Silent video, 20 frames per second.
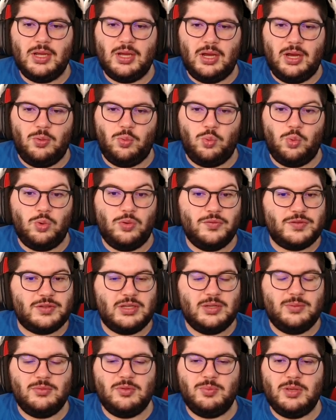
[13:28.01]
Wolves
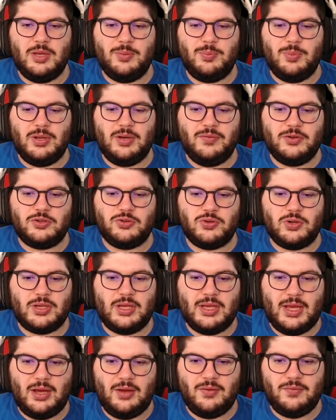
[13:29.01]
seem to be a bit of a
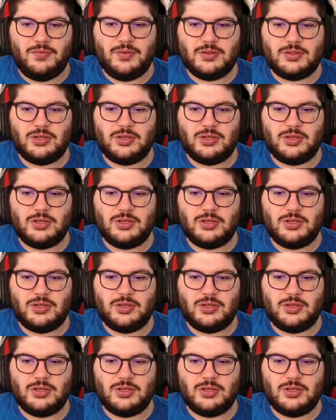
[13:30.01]
tricky outfit.